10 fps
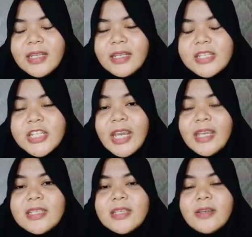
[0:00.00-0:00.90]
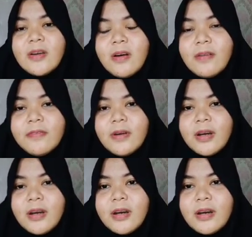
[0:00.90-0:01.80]
changing of
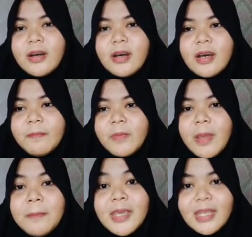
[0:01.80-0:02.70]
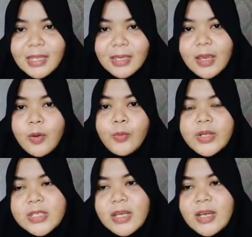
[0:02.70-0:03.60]
a meaning,
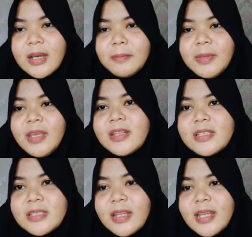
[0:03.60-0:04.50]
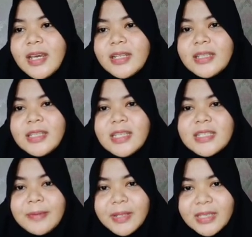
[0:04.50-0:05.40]
which means that the
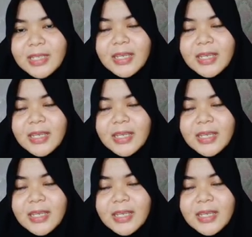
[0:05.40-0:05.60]
semantic